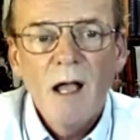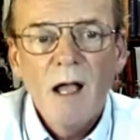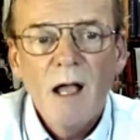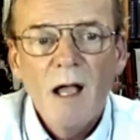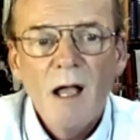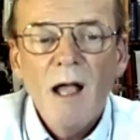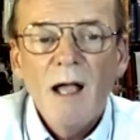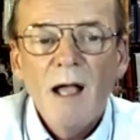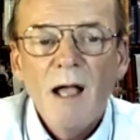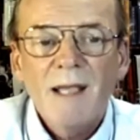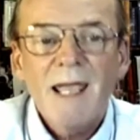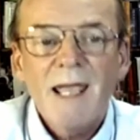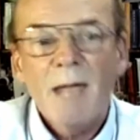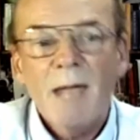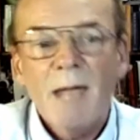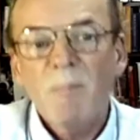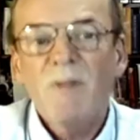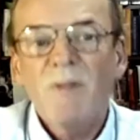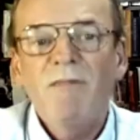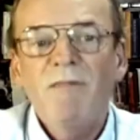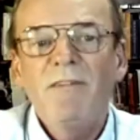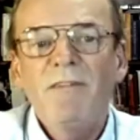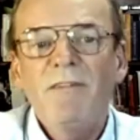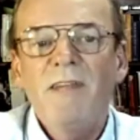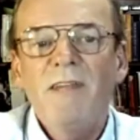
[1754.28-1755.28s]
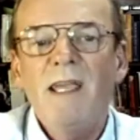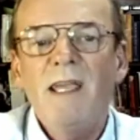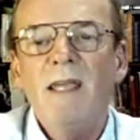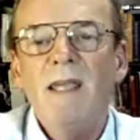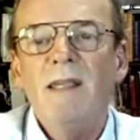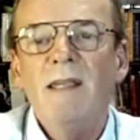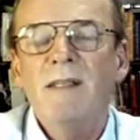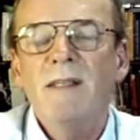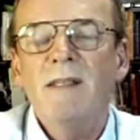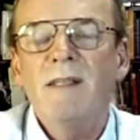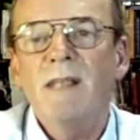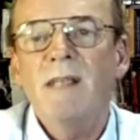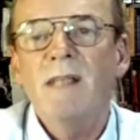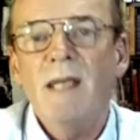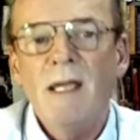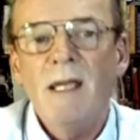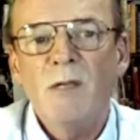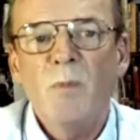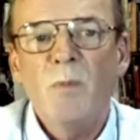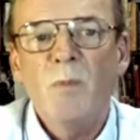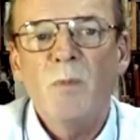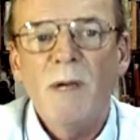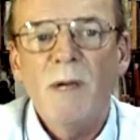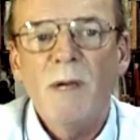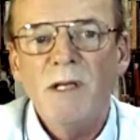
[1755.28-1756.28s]
Capped fees is when you
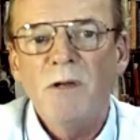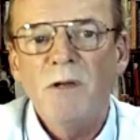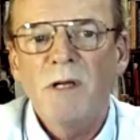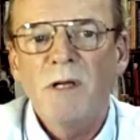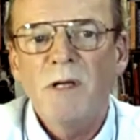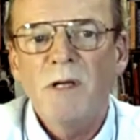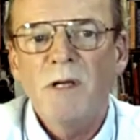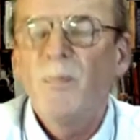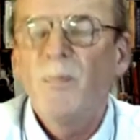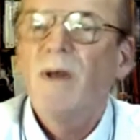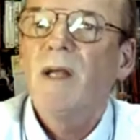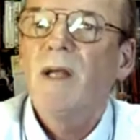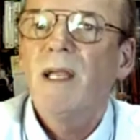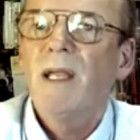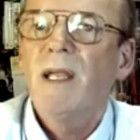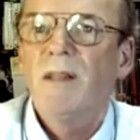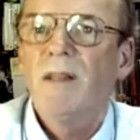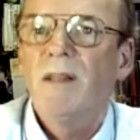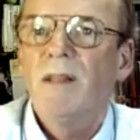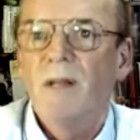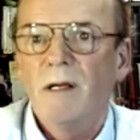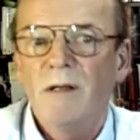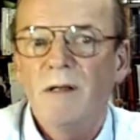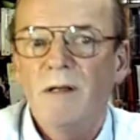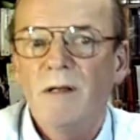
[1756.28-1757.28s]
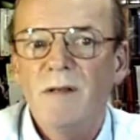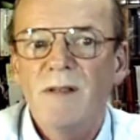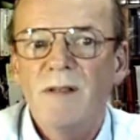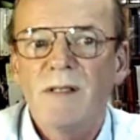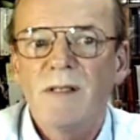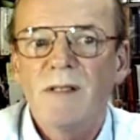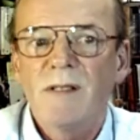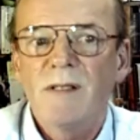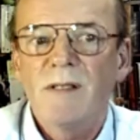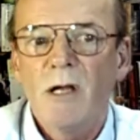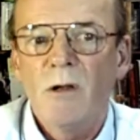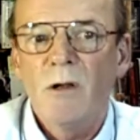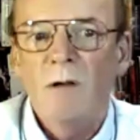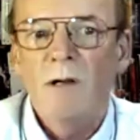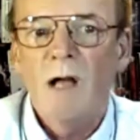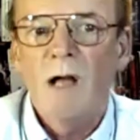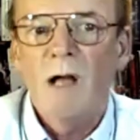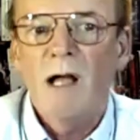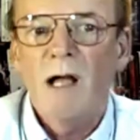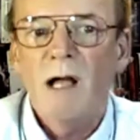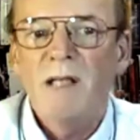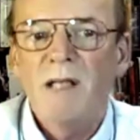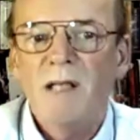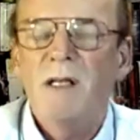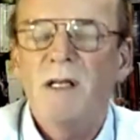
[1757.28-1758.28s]
combine those. So I
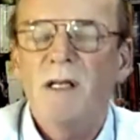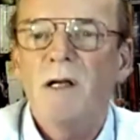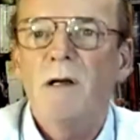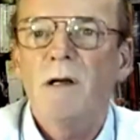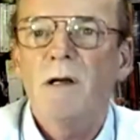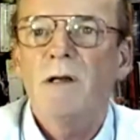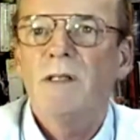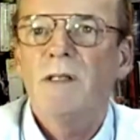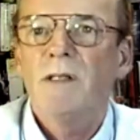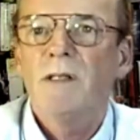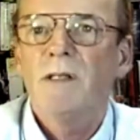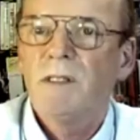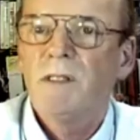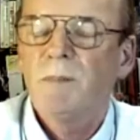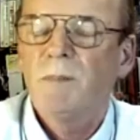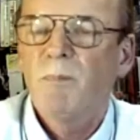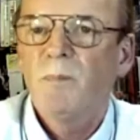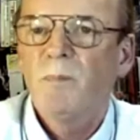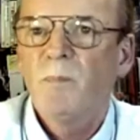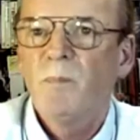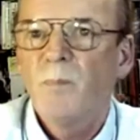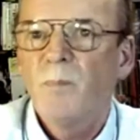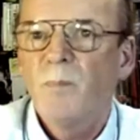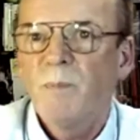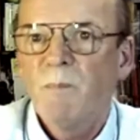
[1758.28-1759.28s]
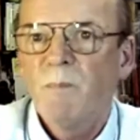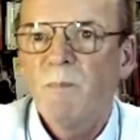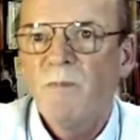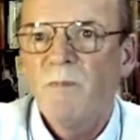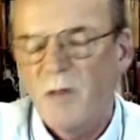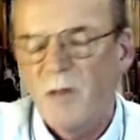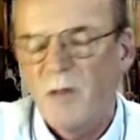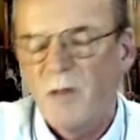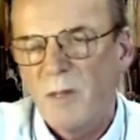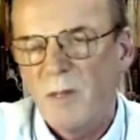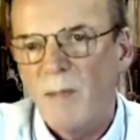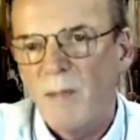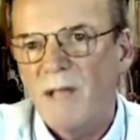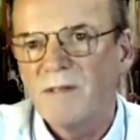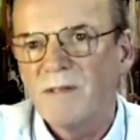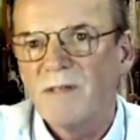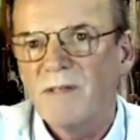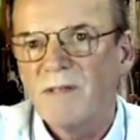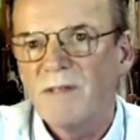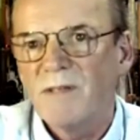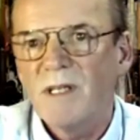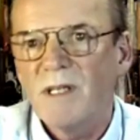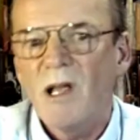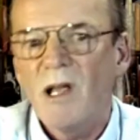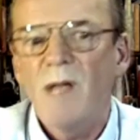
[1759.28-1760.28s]
charge for the amount of time I
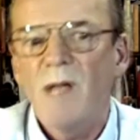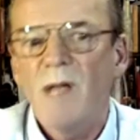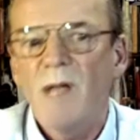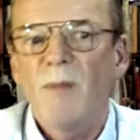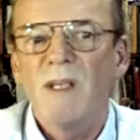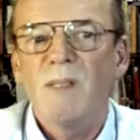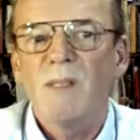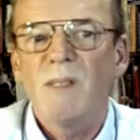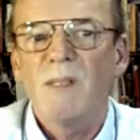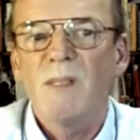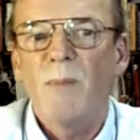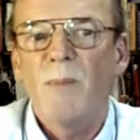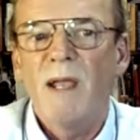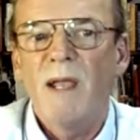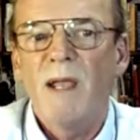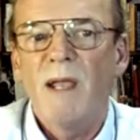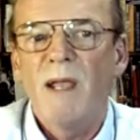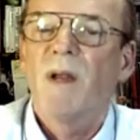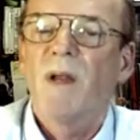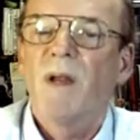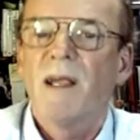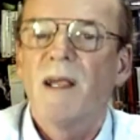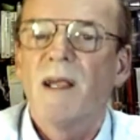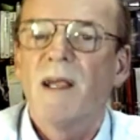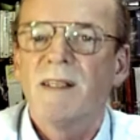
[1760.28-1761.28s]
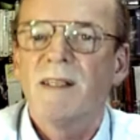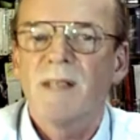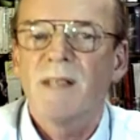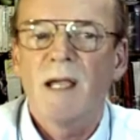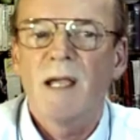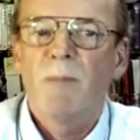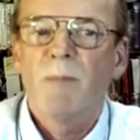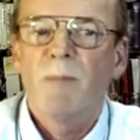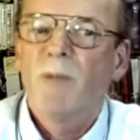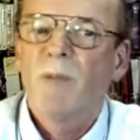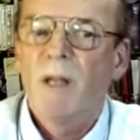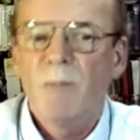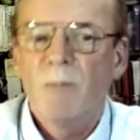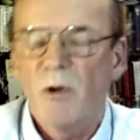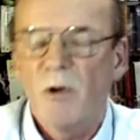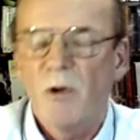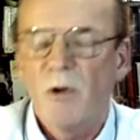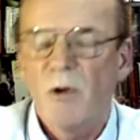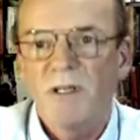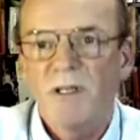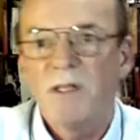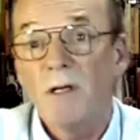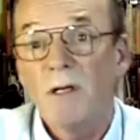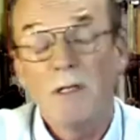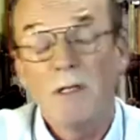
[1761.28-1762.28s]
spend, but I say, but I'm not going to charge you more
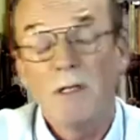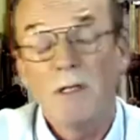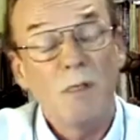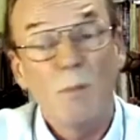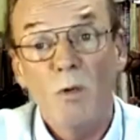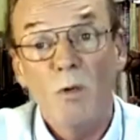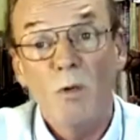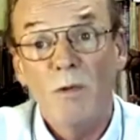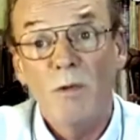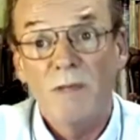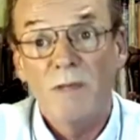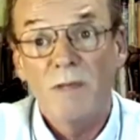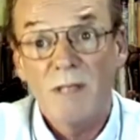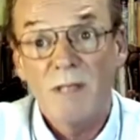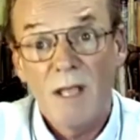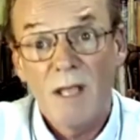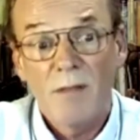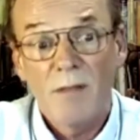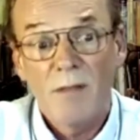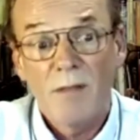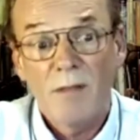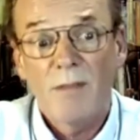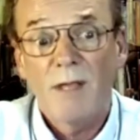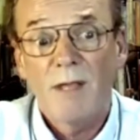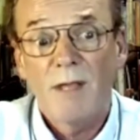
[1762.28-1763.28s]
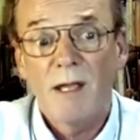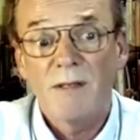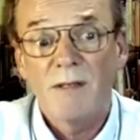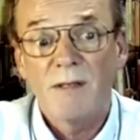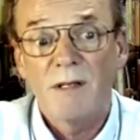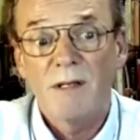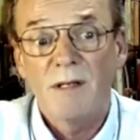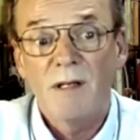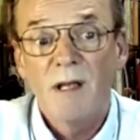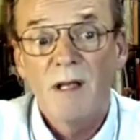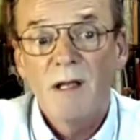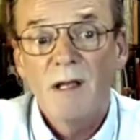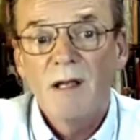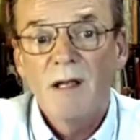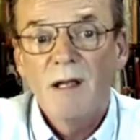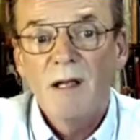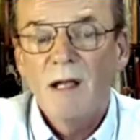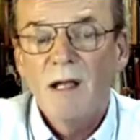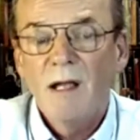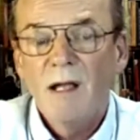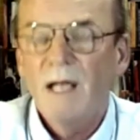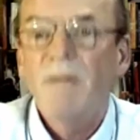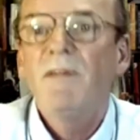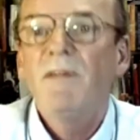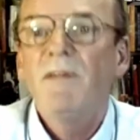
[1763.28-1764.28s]
than 10,000. If you think
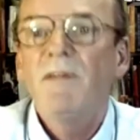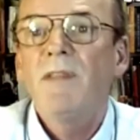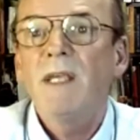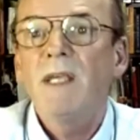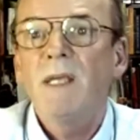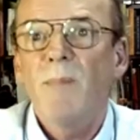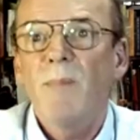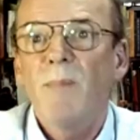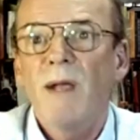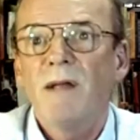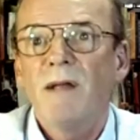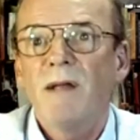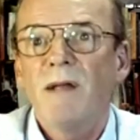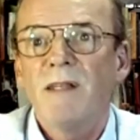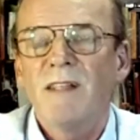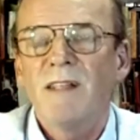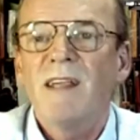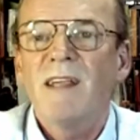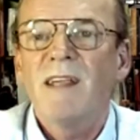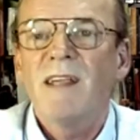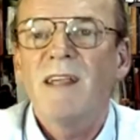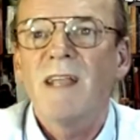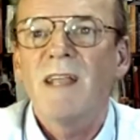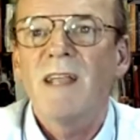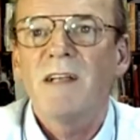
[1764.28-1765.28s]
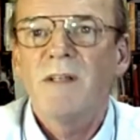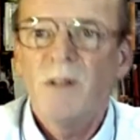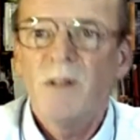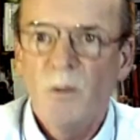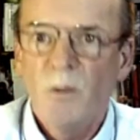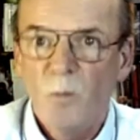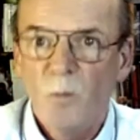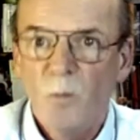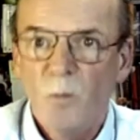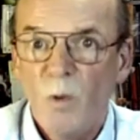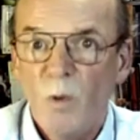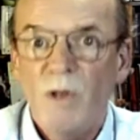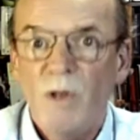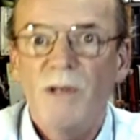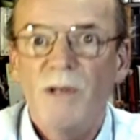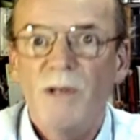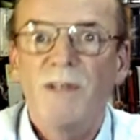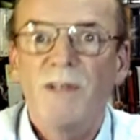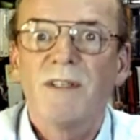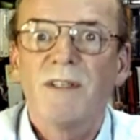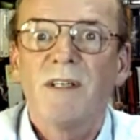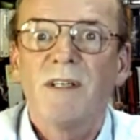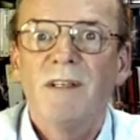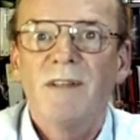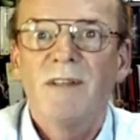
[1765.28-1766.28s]
about it, that is actually the worst
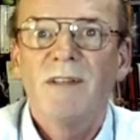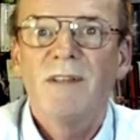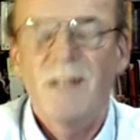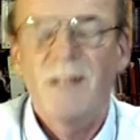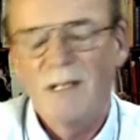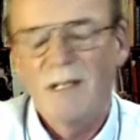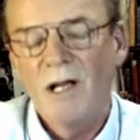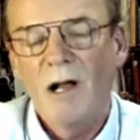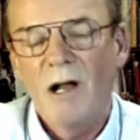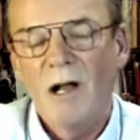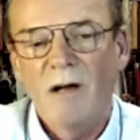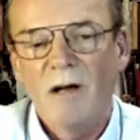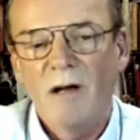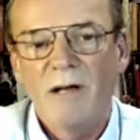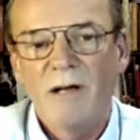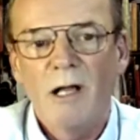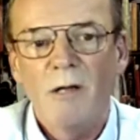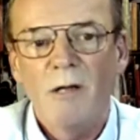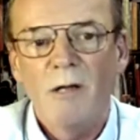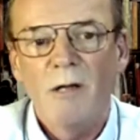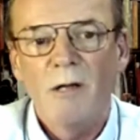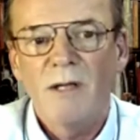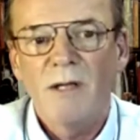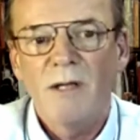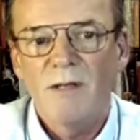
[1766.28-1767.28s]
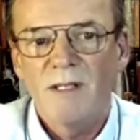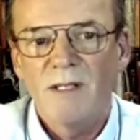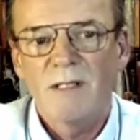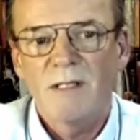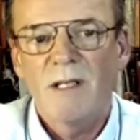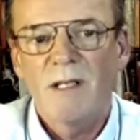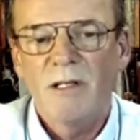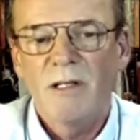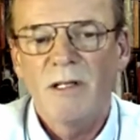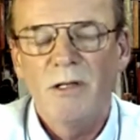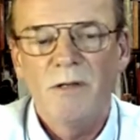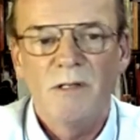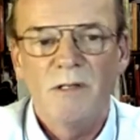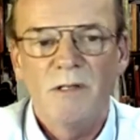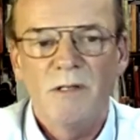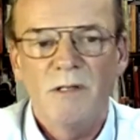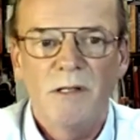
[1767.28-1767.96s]
scenario because it's a lose-lose scenario.